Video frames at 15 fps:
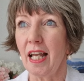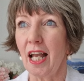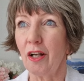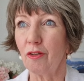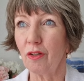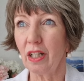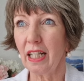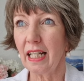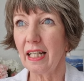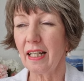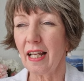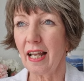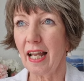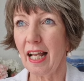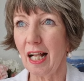it
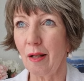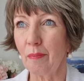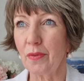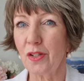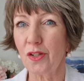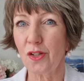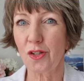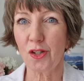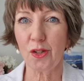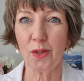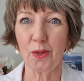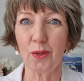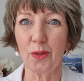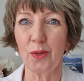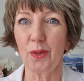really helps
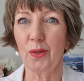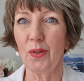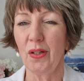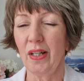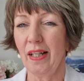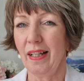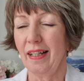to